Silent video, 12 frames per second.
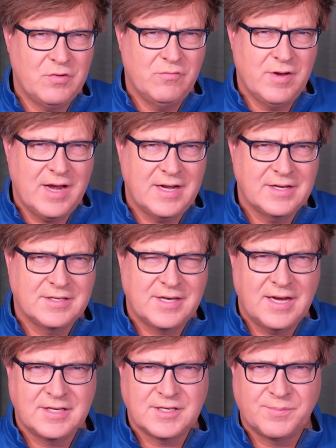United
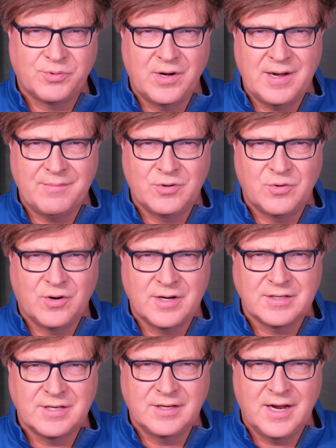States Supreme
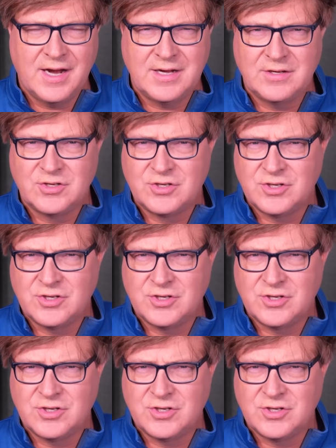Court tonight.